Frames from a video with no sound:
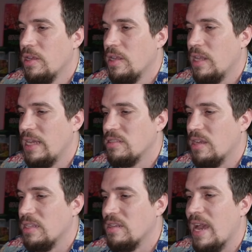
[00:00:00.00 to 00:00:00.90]
Let's
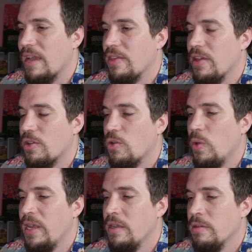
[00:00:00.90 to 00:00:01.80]
attack their
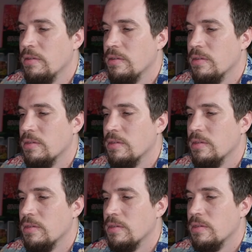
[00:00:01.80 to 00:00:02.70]
queen
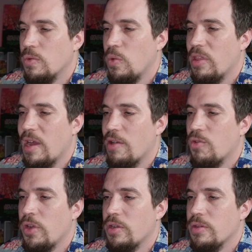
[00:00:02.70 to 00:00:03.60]
with our
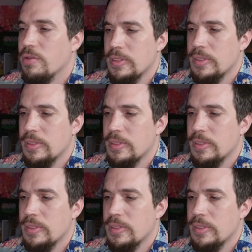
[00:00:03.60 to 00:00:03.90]
rook.